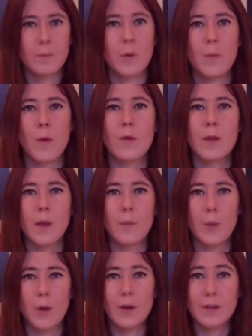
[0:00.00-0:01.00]
promoting a
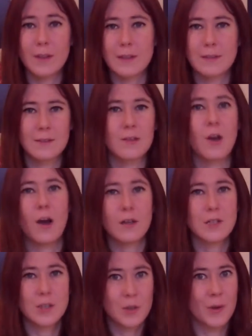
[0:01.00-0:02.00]
book that
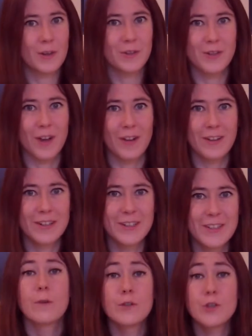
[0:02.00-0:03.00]
costs $200.
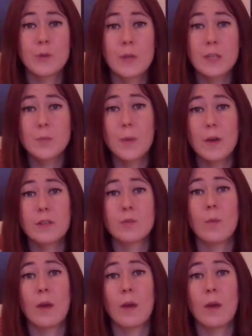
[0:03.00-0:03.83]
For Judy's books,